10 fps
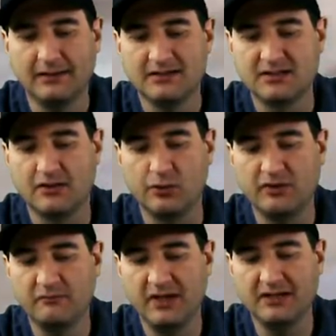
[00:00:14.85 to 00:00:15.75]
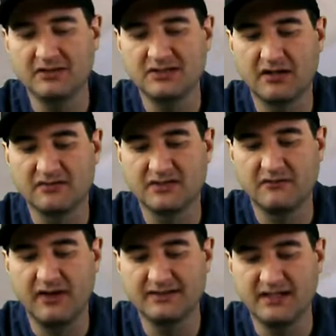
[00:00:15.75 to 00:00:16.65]
So we made ourselves a
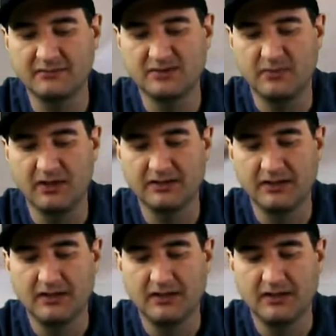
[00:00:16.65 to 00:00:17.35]
Valentine's mug.